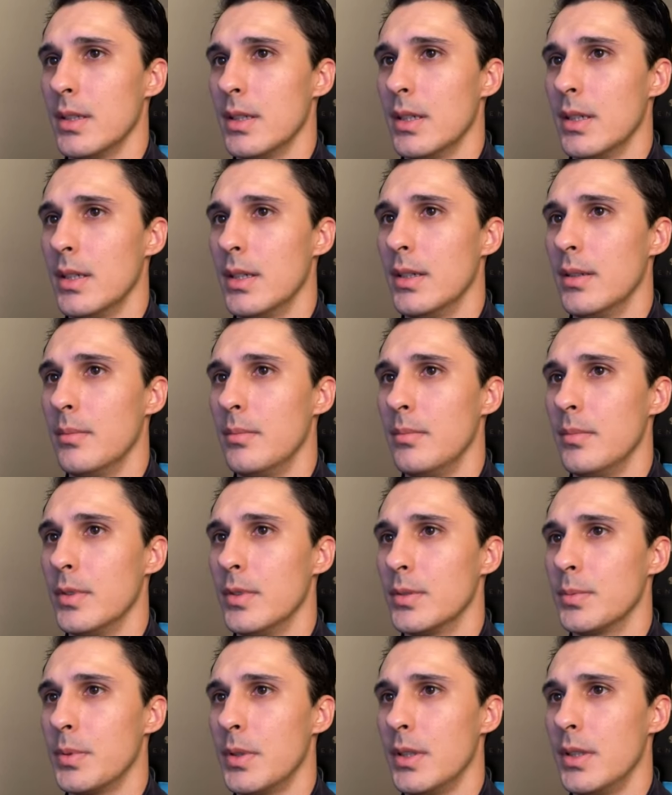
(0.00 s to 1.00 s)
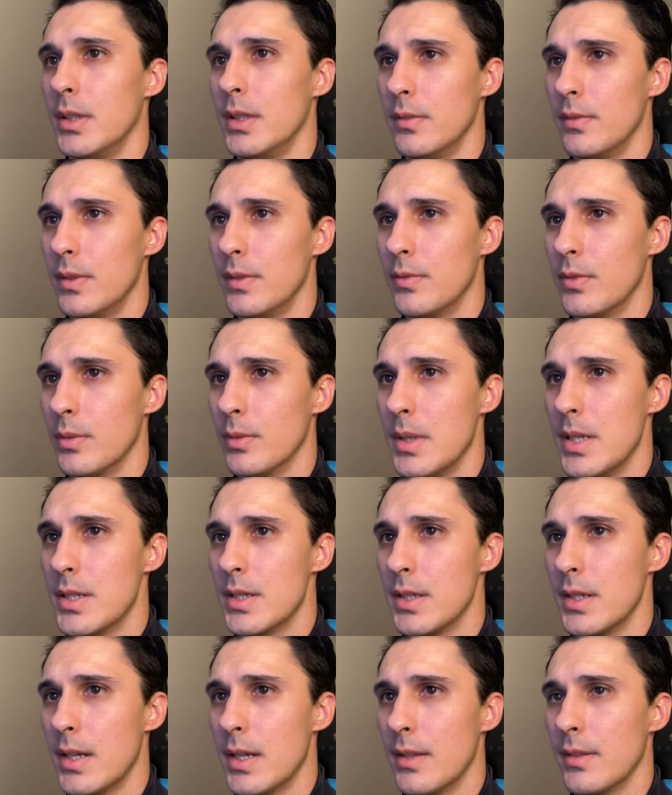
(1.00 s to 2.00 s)
There's plenty of
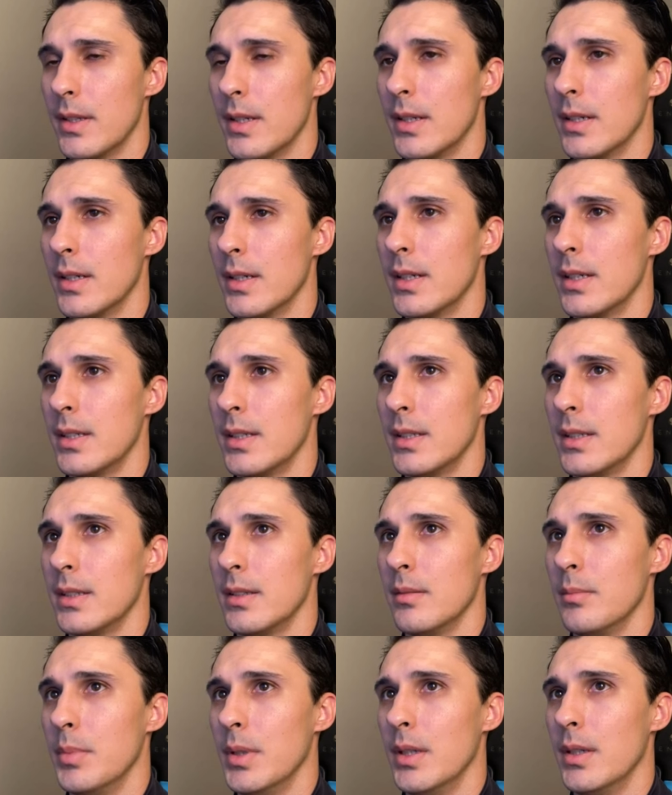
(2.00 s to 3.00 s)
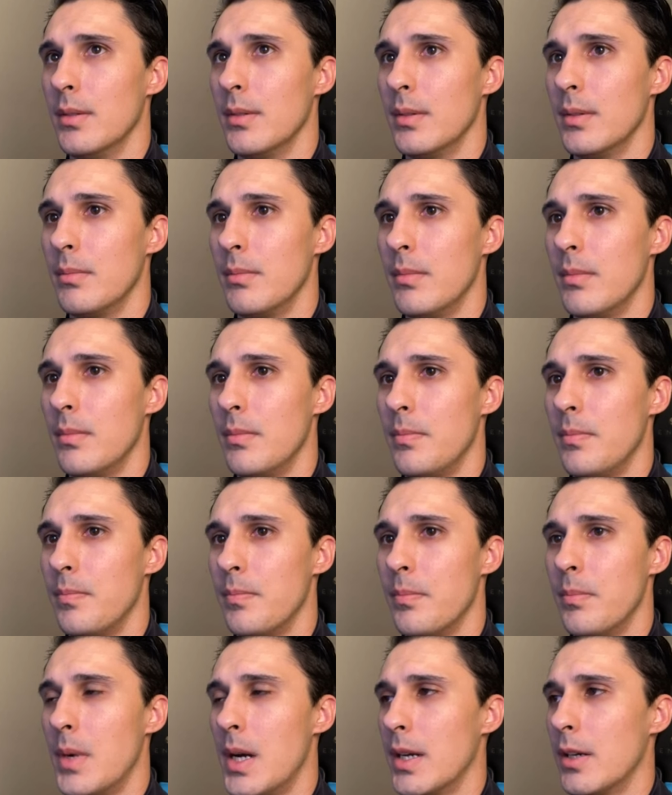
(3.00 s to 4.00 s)
information out there, but
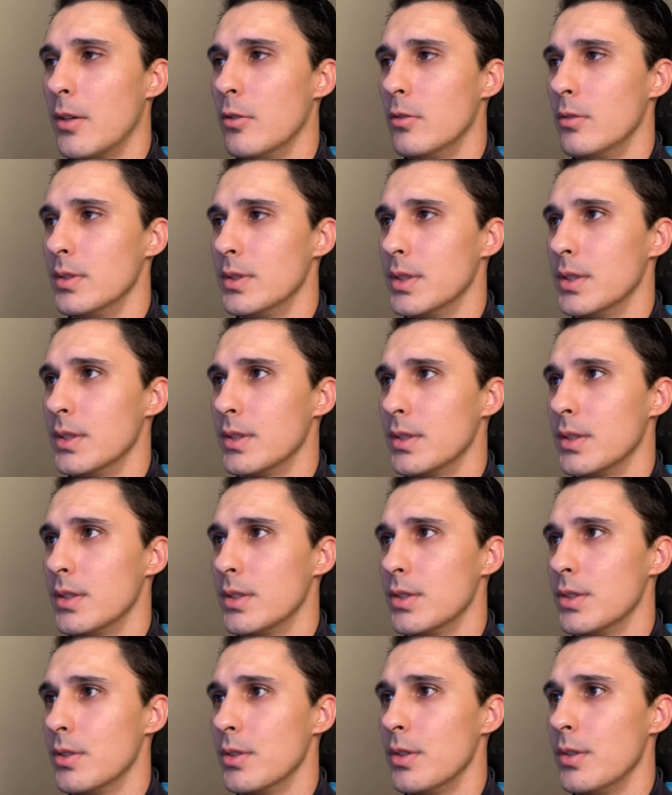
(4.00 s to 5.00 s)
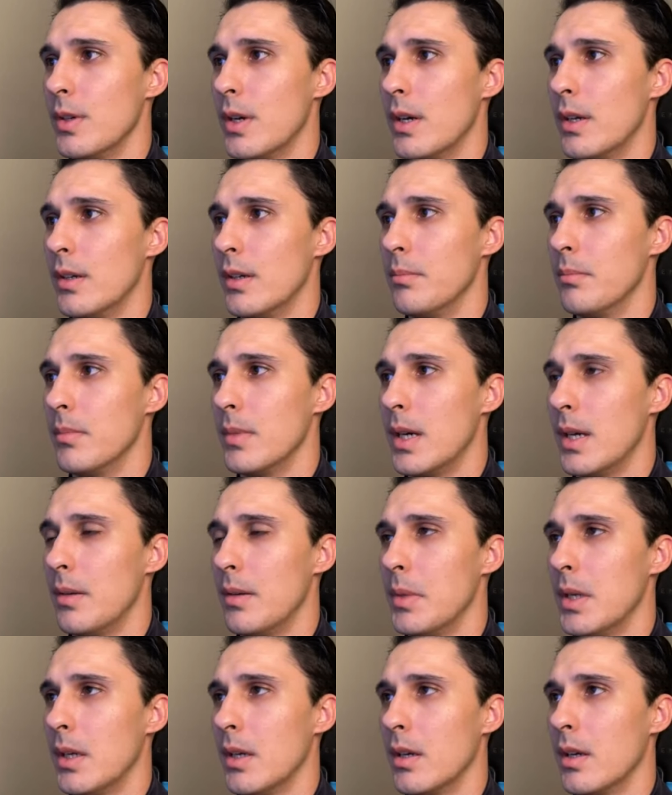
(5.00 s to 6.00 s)
My goal is just to show you how to
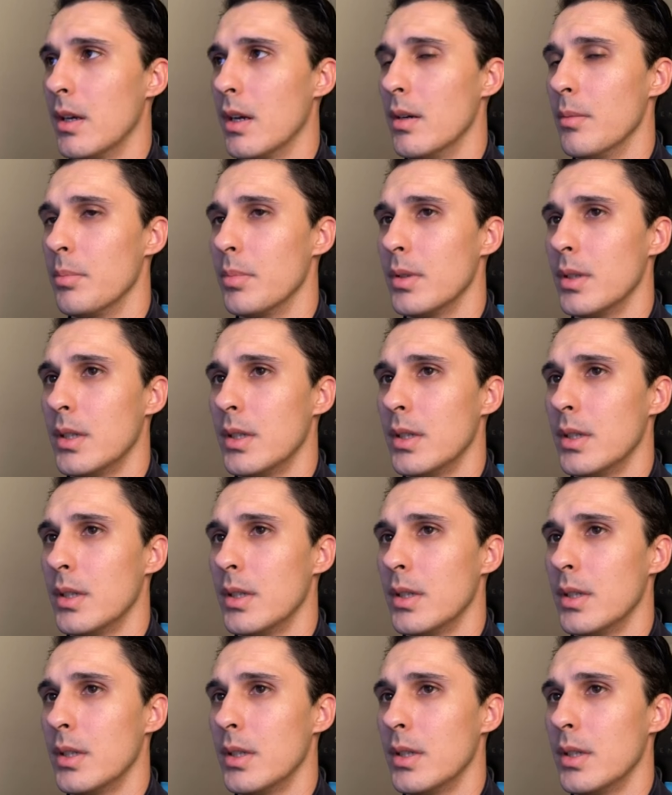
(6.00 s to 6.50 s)
make a cup.